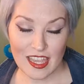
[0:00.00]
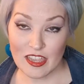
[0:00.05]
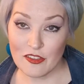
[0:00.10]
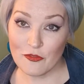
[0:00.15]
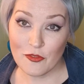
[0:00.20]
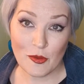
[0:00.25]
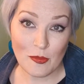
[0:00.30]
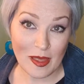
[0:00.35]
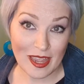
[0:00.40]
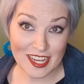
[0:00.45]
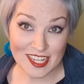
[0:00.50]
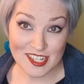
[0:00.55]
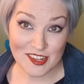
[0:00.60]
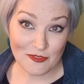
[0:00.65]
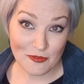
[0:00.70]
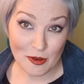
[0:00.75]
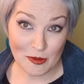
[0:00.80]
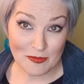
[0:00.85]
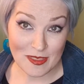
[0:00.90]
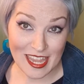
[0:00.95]
Information
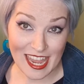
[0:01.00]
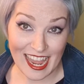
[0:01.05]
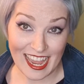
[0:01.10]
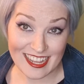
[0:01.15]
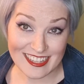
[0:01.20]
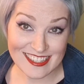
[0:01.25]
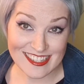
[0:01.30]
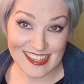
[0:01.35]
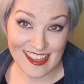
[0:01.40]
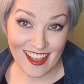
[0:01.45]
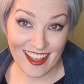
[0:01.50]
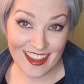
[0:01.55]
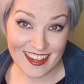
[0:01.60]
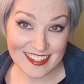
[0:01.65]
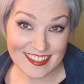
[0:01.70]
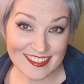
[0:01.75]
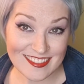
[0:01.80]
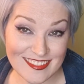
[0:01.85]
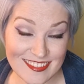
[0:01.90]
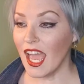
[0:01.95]
from the outside
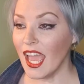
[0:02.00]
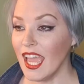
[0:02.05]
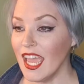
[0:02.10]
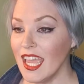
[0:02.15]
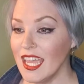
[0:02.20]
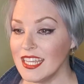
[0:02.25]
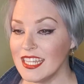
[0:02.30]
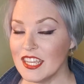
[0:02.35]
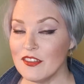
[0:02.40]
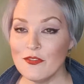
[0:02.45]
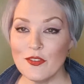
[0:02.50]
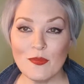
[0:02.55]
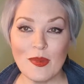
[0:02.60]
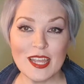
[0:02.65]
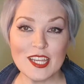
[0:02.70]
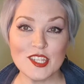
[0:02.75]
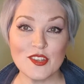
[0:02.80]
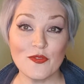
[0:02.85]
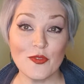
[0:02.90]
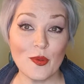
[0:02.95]
and
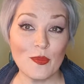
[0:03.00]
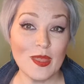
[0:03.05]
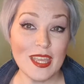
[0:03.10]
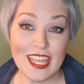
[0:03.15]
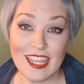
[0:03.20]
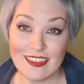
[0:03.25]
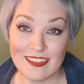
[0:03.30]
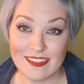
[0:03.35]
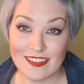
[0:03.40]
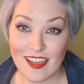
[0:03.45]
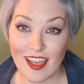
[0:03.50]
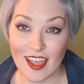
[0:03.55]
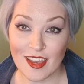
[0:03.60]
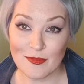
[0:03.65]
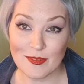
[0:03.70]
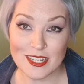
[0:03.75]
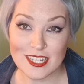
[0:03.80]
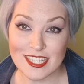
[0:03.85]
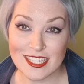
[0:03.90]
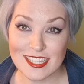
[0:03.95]
information from the inside,
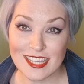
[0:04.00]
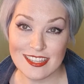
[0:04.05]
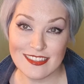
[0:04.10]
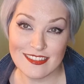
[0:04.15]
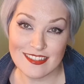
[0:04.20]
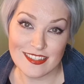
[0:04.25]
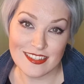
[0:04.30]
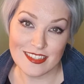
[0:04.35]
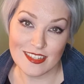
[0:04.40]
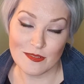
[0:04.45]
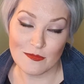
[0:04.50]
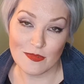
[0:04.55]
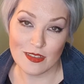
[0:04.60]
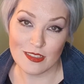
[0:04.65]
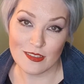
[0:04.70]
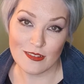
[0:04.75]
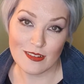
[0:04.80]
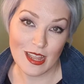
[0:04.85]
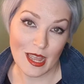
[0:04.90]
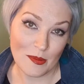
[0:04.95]
which is consistent with
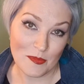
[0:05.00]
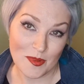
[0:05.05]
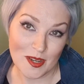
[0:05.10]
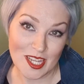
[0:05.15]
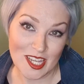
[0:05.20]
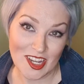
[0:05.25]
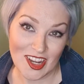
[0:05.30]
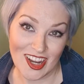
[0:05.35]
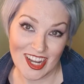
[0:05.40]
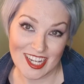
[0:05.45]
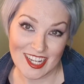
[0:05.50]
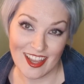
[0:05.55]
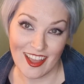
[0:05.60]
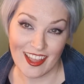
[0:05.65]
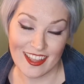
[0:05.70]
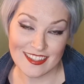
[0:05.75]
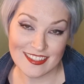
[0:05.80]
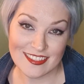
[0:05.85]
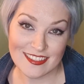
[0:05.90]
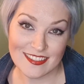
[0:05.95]
your company
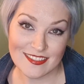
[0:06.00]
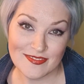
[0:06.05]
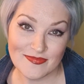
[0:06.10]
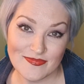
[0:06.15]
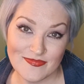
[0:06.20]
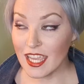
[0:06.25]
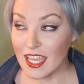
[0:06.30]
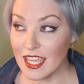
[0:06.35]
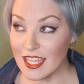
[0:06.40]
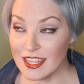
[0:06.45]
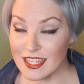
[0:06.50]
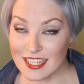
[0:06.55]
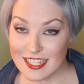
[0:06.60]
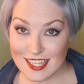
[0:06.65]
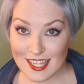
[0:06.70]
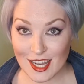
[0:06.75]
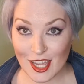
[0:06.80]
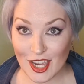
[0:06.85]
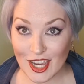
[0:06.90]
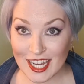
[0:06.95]
guidelines. In this
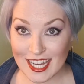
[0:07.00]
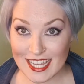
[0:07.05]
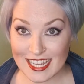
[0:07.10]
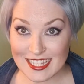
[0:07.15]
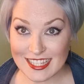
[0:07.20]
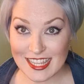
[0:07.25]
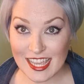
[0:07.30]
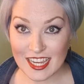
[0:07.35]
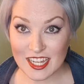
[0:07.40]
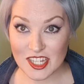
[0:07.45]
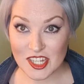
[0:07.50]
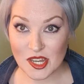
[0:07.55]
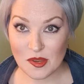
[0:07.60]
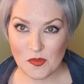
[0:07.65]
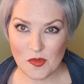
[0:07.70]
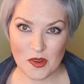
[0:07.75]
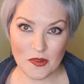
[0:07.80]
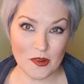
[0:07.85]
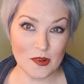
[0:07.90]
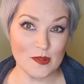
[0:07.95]
learning section,
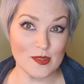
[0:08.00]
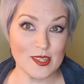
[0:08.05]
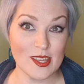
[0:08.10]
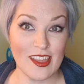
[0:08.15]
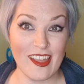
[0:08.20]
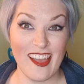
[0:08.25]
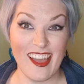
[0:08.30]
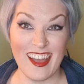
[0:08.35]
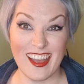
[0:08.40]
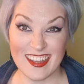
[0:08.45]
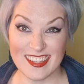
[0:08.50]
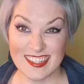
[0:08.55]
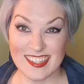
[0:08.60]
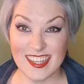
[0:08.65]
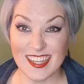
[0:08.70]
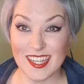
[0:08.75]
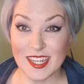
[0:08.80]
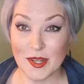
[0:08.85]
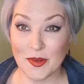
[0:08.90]
we're also asking